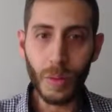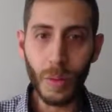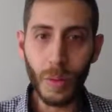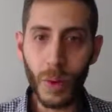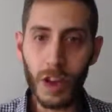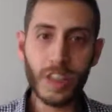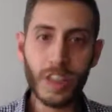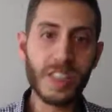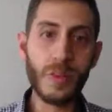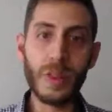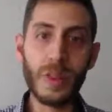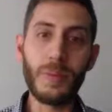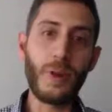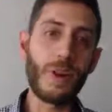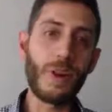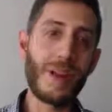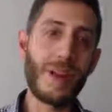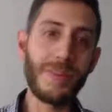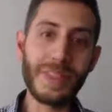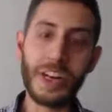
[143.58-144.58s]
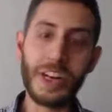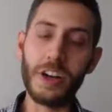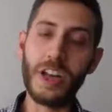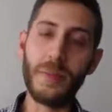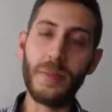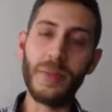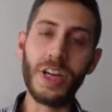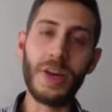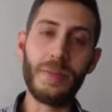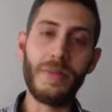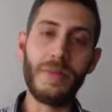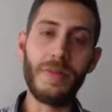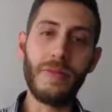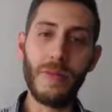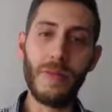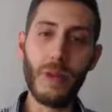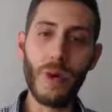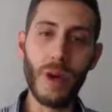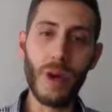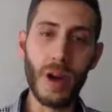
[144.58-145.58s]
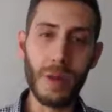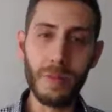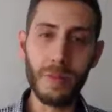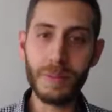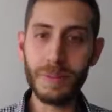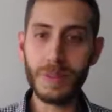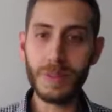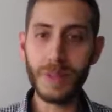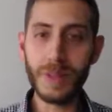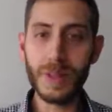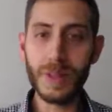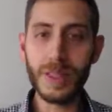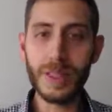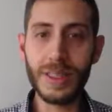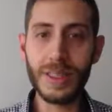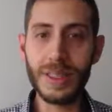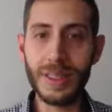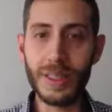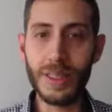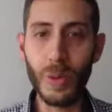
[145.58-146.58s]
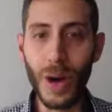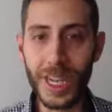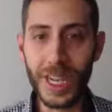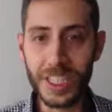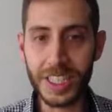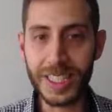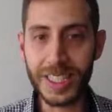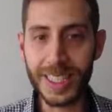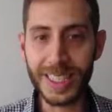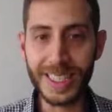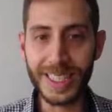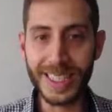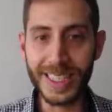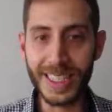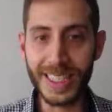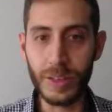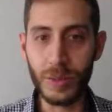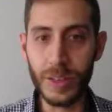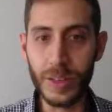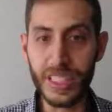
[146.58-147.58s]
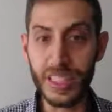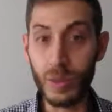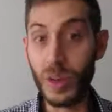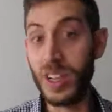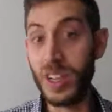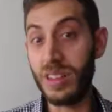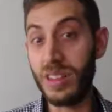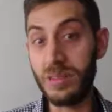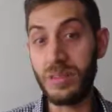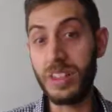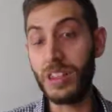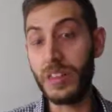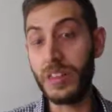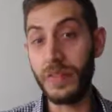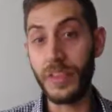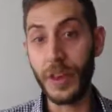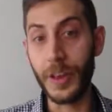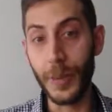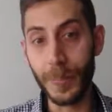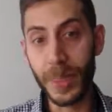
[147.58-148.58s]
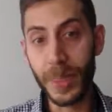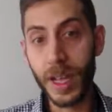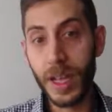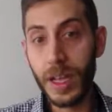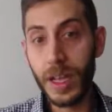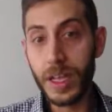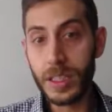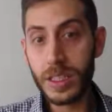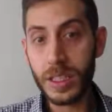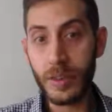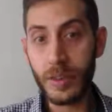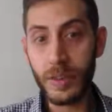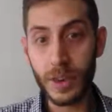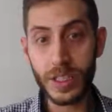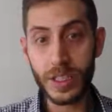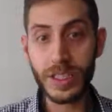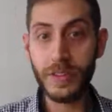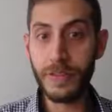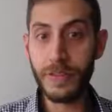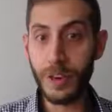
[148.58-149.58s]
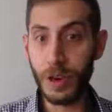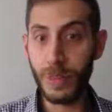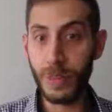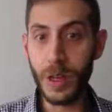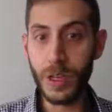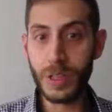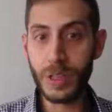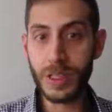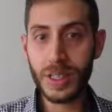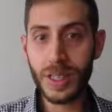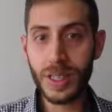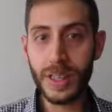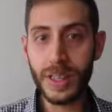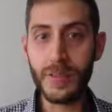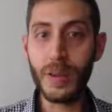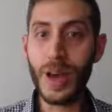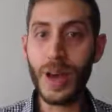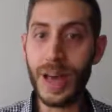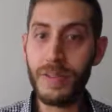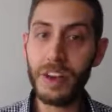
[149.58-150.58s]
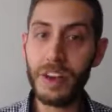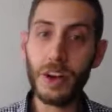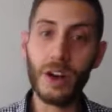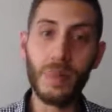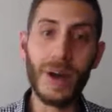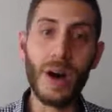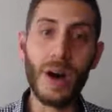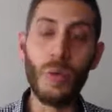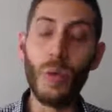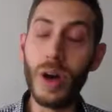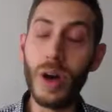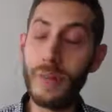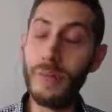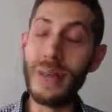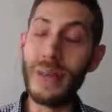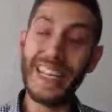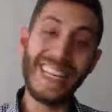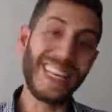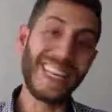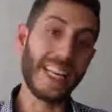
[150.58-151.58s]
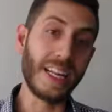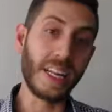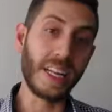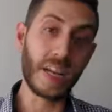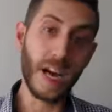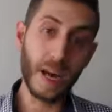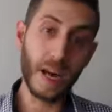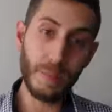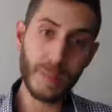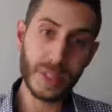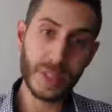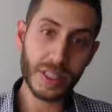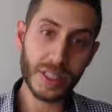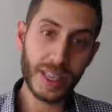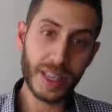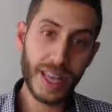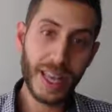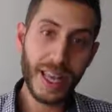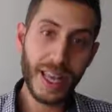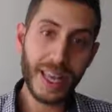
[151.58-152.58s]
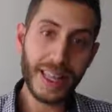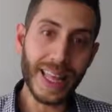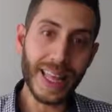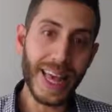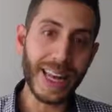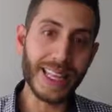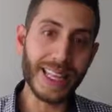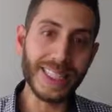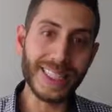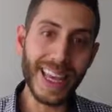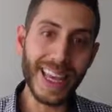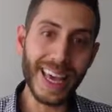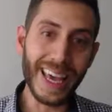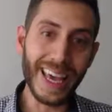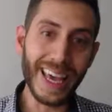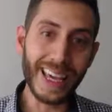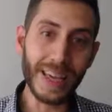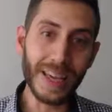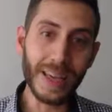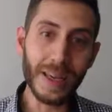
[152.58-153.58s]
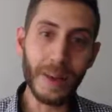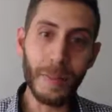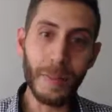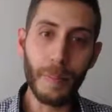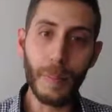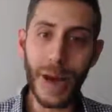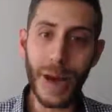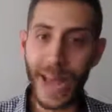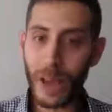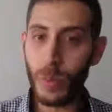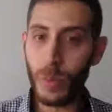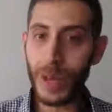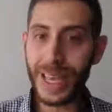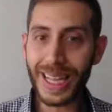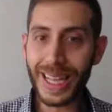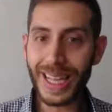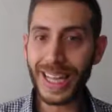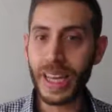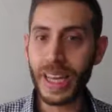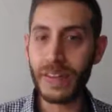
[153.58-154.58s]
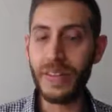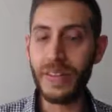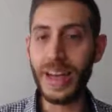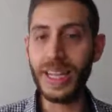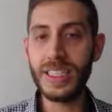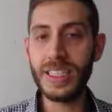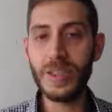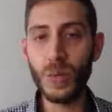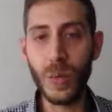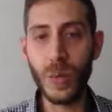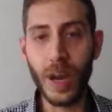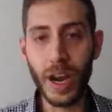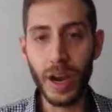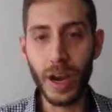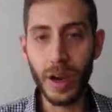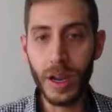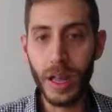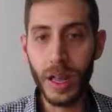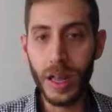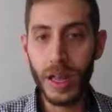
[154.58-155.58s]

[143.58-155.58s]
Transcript: what are some of the programs that are coming up for the Washington, D.C. region? Well, there's a few. So first and foremost, if you haven't heard about 1 Million Cups, that is a bi-weekly event where